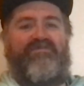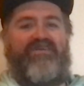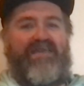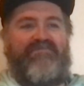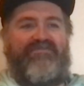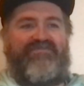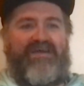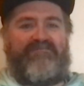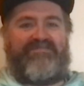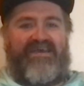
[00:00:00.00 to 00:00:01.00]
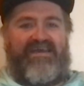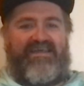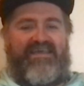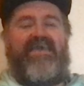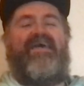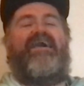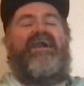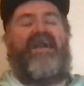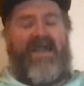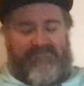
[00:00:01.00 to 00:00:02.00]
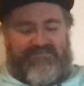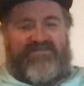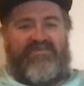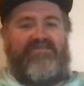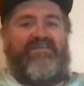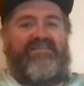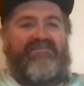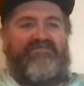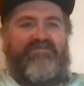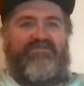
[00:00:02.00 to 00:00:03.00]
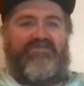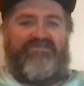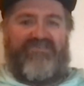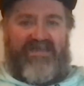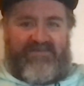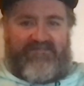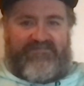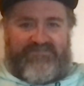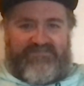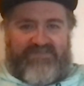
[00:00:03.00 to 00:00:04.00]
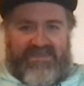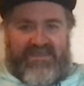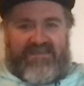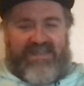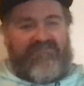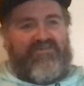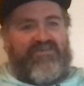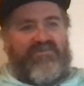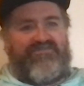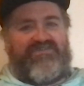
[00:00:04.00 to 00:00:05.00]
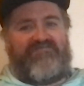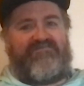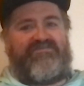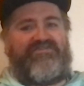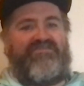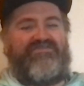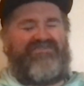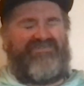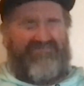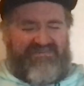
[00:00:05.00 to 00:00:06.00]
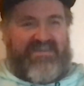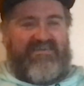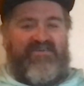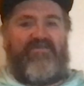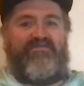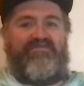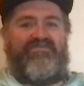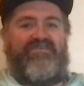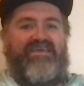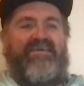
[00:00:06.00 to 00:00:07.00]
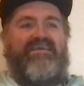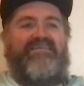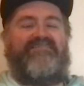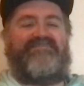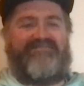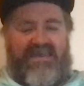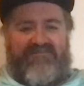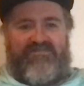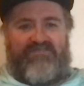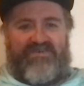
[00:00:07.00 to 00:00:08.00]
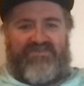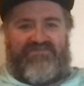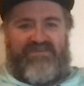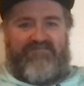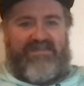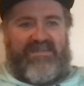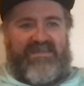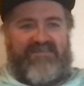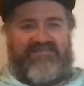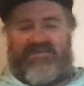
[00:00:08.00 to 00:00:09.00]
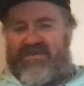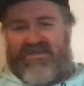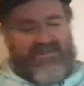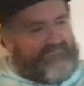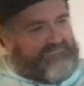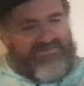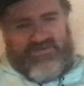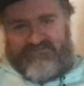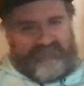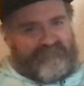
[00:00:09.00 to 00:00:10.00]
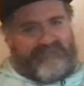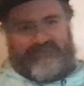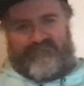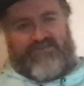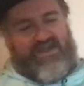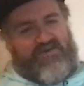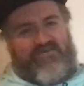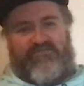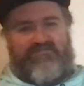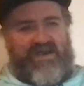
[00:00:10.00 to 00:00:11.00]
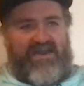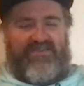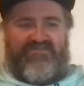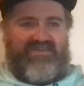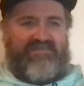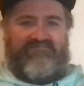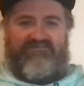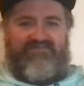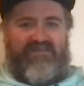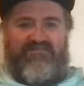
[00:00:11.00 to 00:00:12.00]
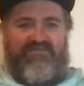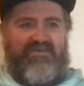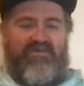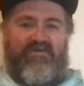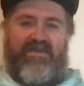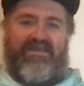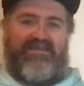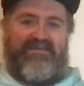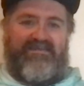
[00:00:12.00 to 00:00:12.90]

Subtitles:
game of Samstag absolutely lived up to its name. Leverkusen scored 3 goals in 7 blistering minutes to blow Eintracht Frankfurt away.